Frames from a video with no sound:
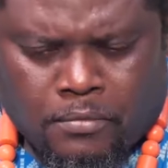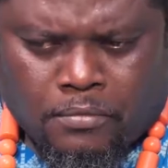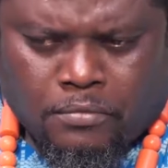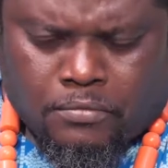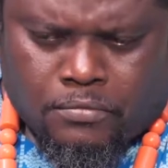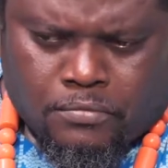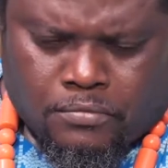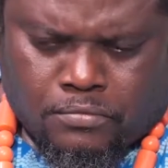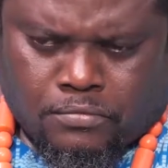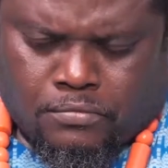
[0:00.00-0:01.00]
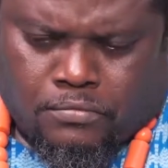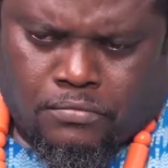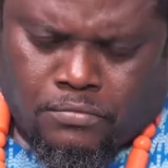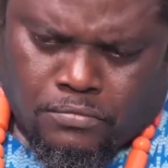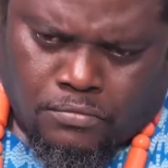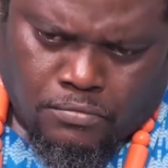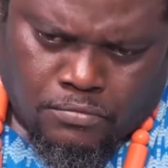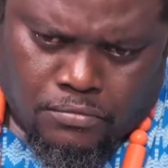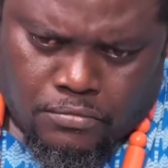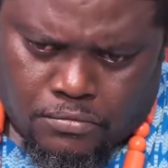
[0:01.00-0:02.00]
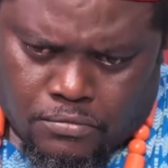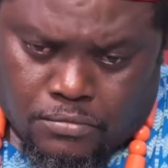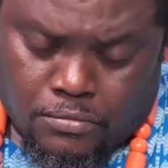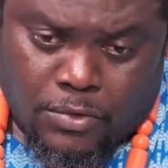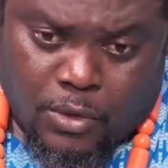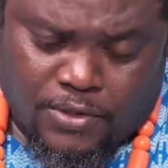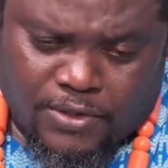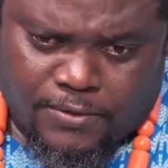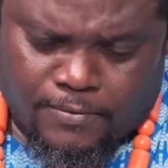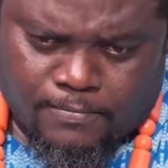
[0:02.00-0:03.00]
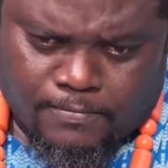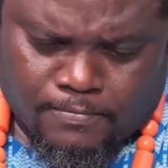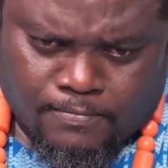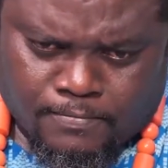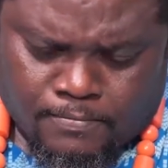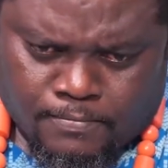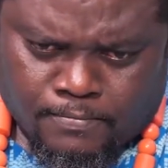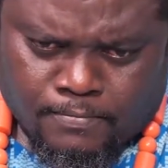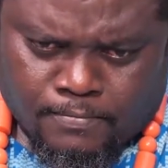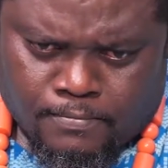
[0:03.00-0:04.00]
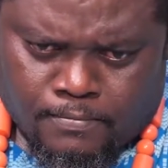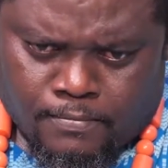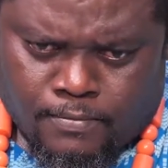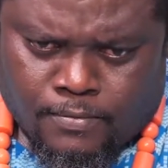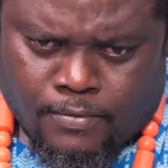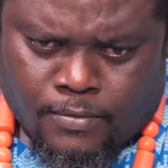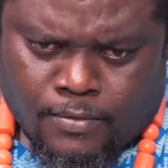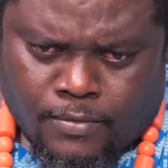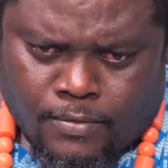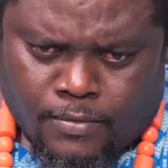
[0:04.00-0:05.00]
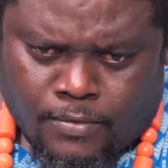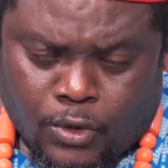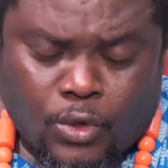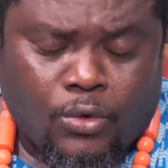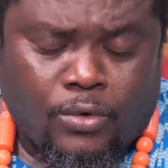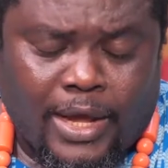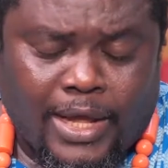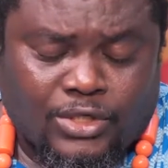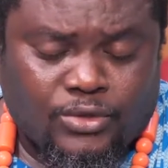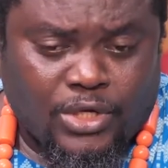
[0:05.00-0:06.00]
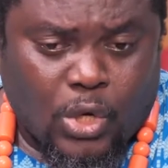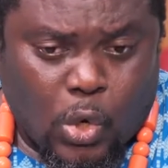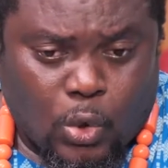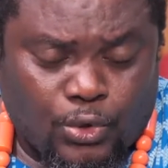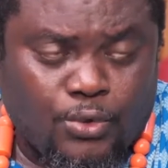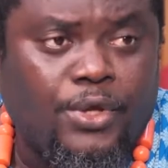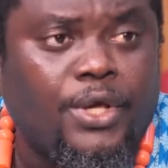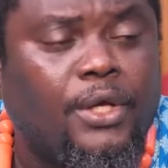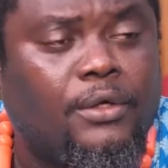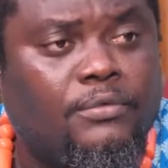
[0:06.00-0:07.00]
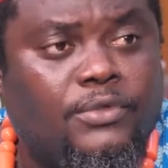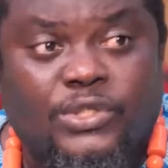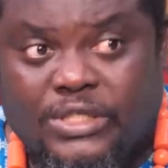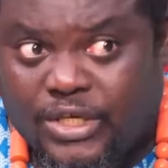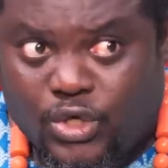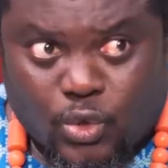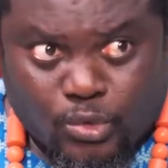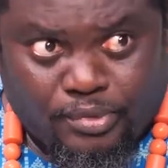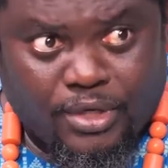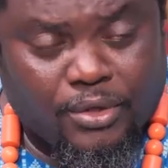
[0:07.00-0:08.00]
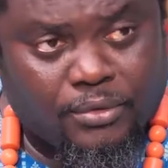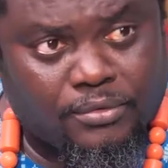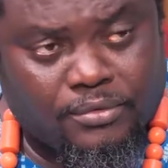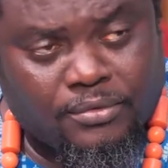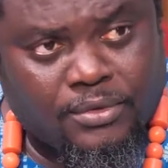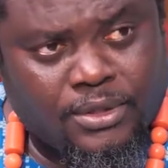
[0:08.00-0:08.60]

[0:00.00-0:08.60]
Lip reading: So why this sudden change of mind, Your Highness? Nothing. What happened? Oh no, I actually called you here to seek your opinion.